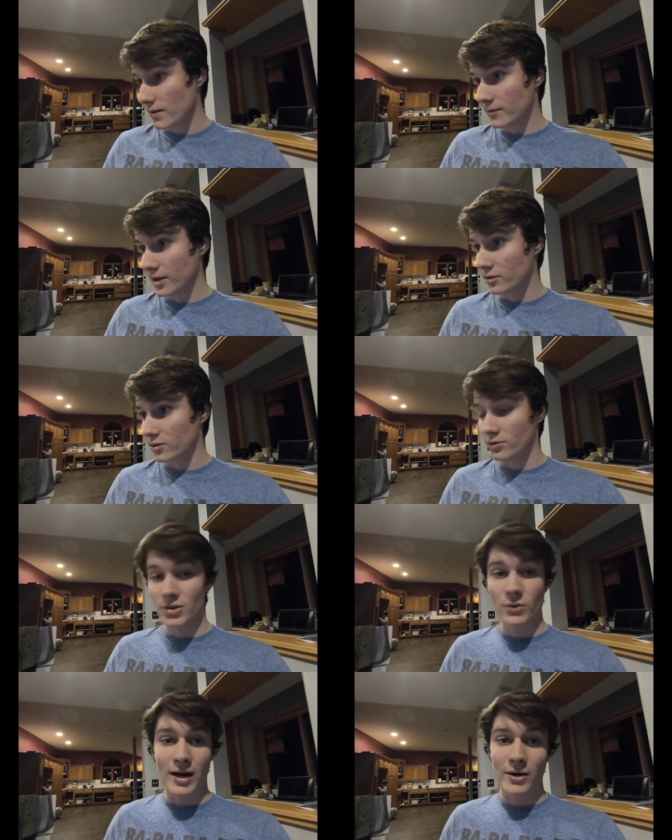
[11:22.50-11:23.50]
I don't know,
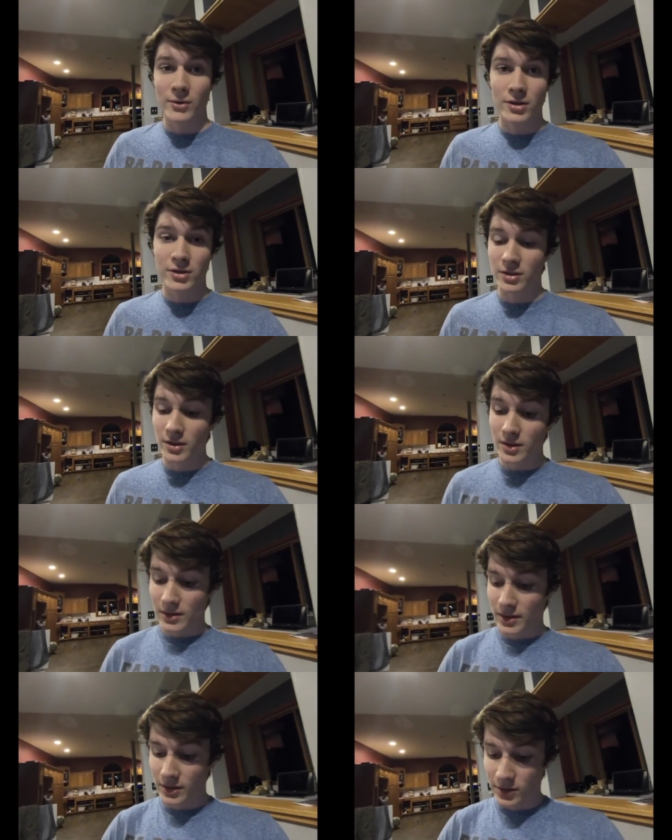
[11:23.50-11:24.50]
two hours
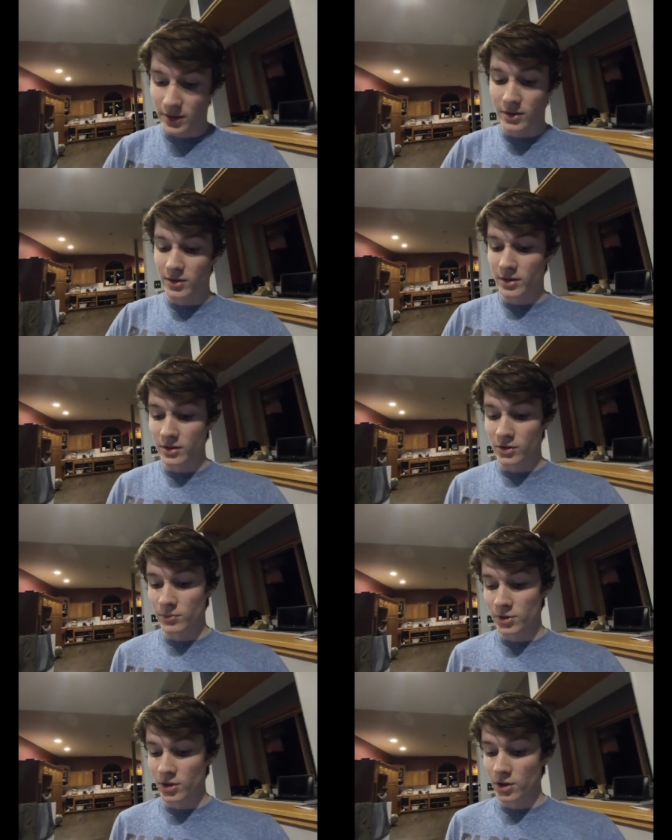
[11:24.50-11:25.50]
because our internet's
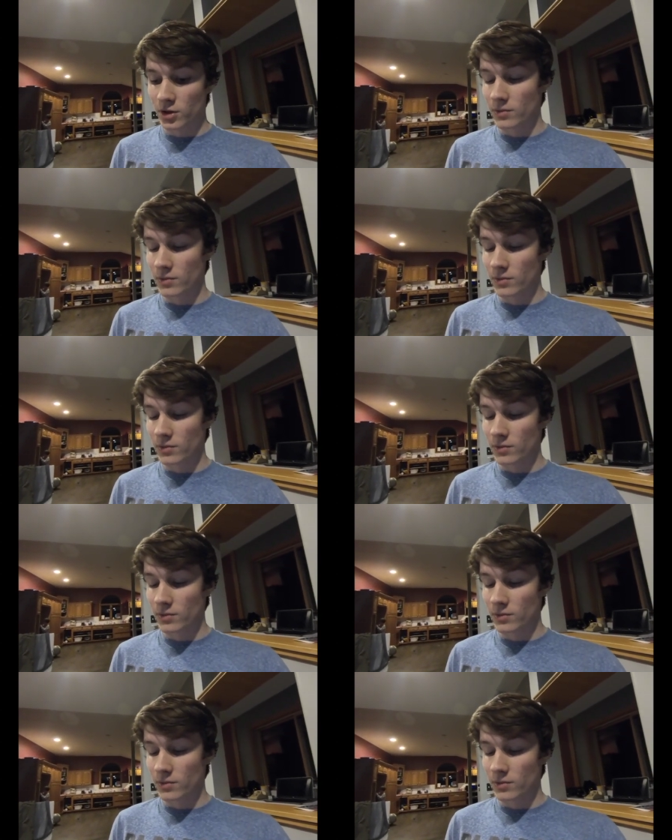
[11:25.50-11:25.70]
super slow.